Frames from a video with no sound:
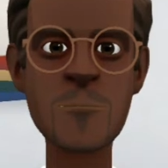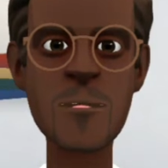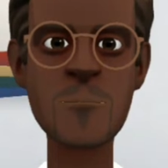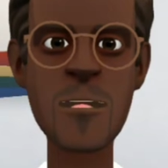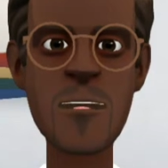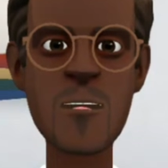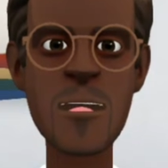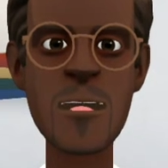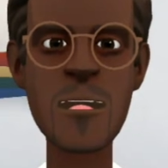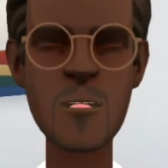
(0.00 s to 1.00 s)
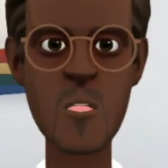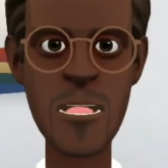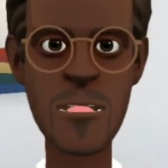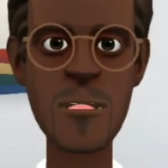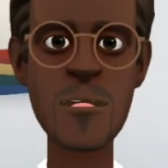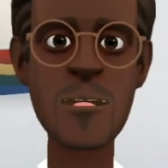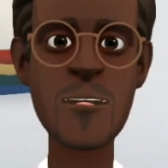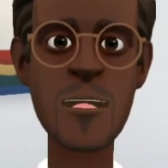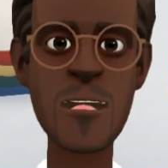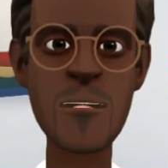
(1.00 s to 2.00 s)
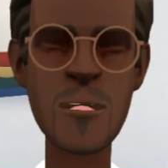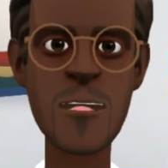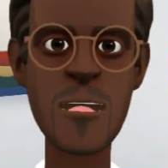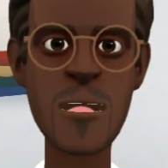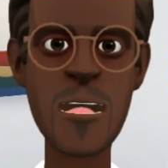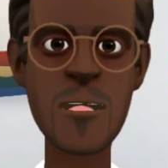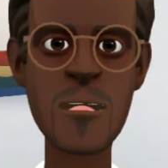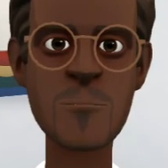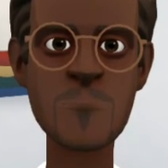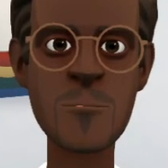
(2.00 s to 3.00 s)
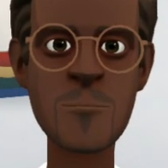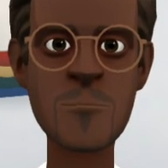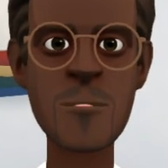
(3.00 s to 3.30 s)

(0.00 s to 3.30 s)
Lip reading: The peripheral alone weighs an average of 70 grams.